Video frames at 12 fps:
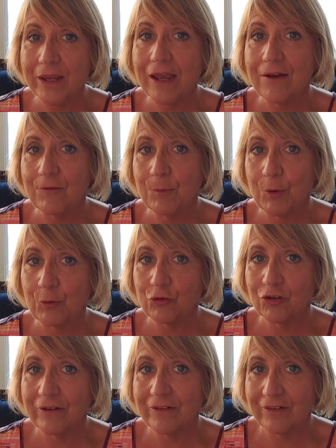have
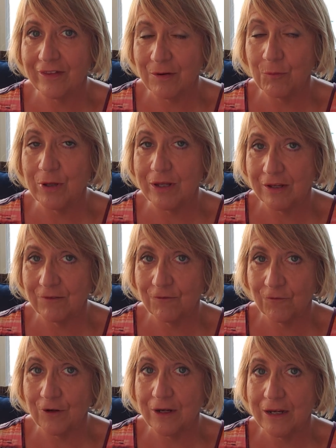emotions that we can
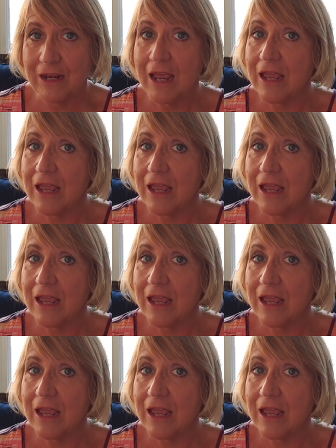free.